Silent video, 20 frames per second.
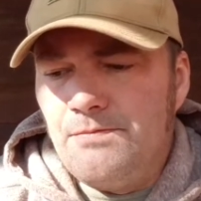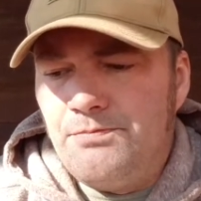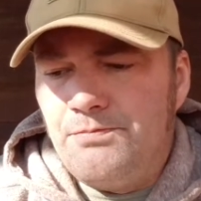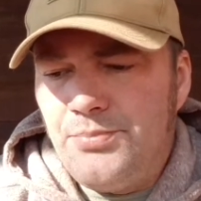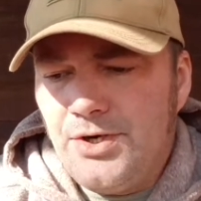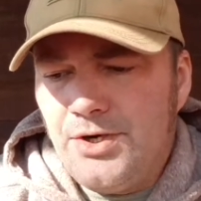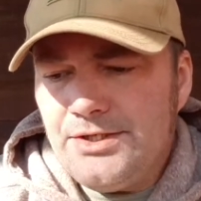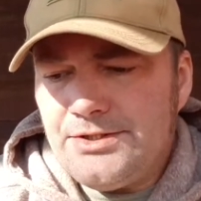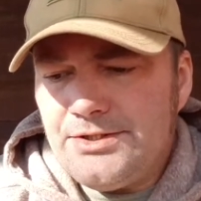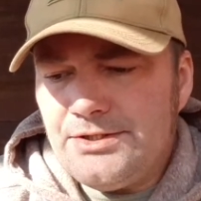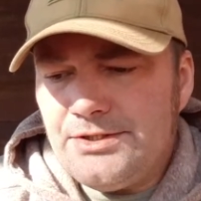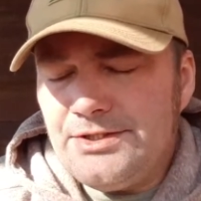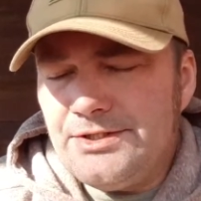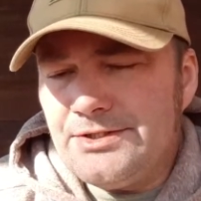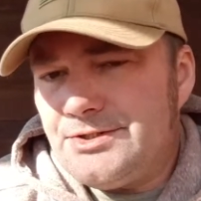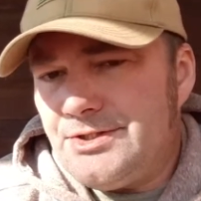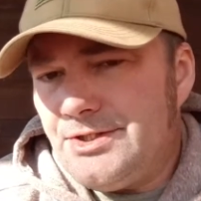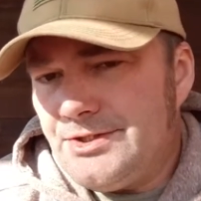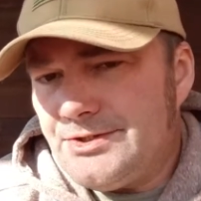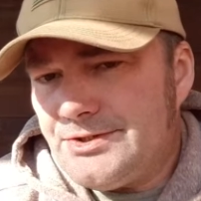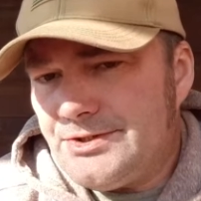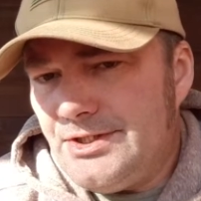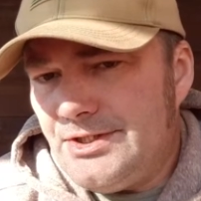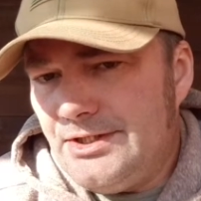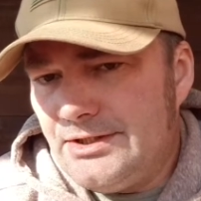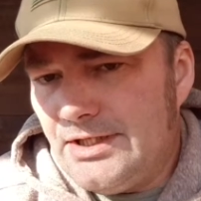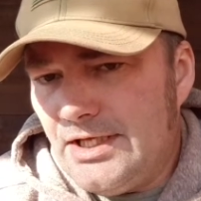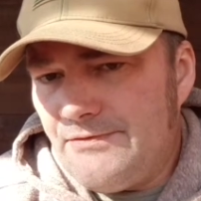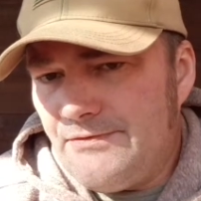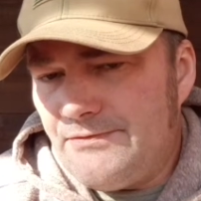But the intensity
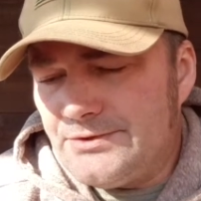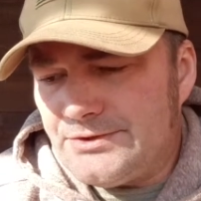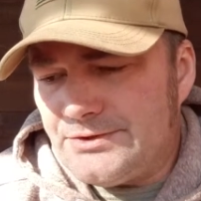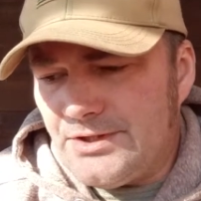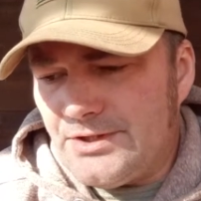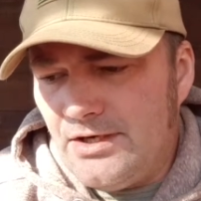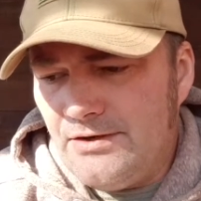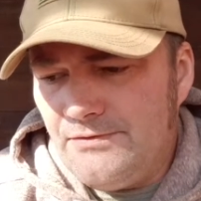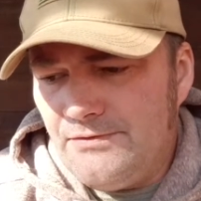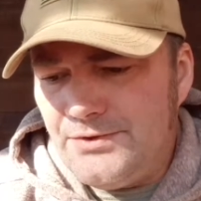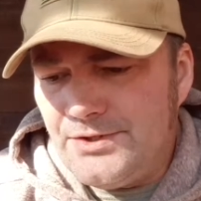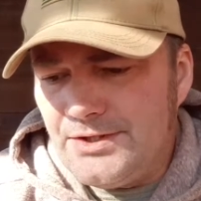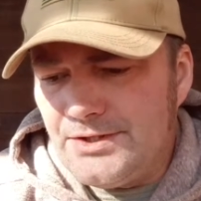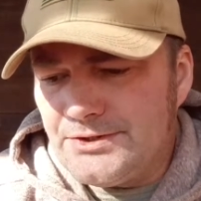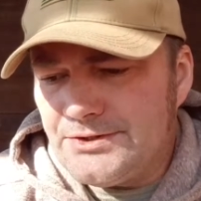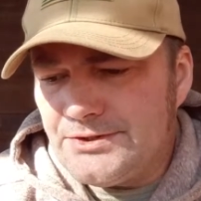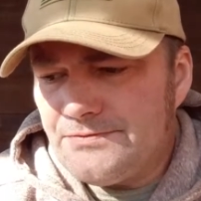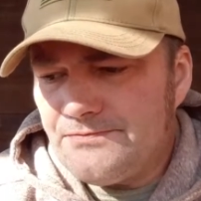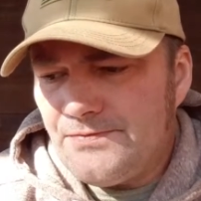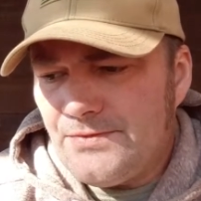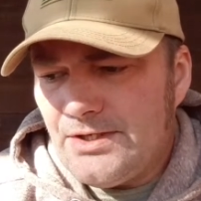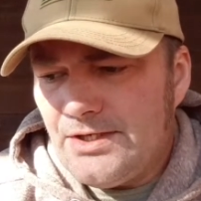levels of this,